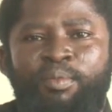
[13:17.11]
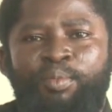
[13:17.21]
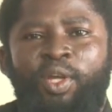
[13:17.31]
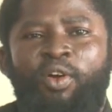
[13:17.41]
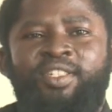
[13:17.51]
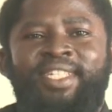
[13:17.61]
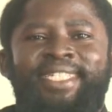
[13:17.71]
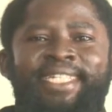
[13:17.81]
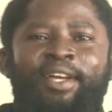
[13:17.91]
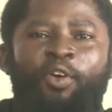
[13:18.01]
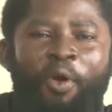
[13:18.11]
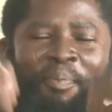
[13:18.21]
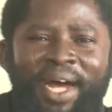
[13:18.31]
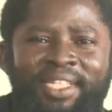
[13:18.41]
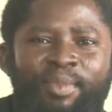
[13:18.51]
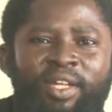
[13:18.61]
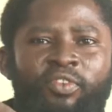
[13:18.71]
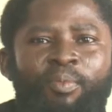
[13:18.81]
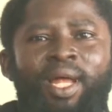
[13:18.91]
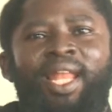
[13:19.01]
Because it's a commandment
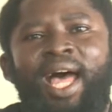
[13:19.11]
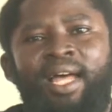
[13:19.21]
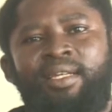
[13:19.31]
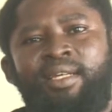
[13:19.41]
from Allah.